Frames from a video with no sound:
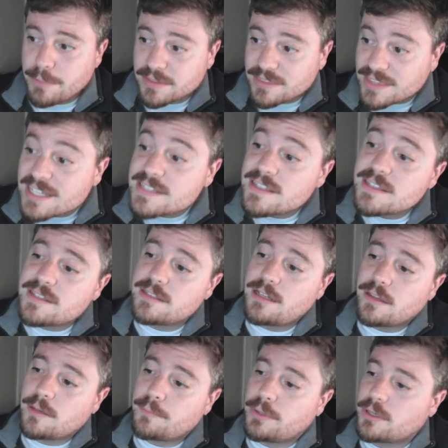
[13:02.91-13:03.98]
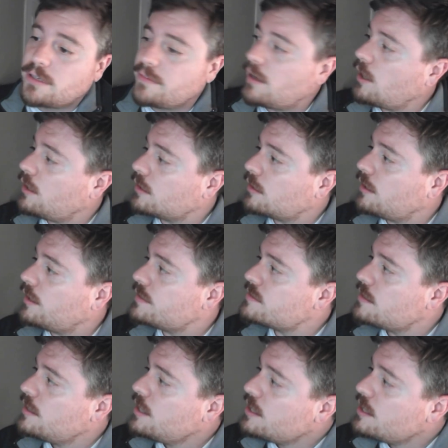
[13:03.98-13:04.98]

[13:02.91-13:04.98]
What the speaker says: But this is another book on the Holocaust.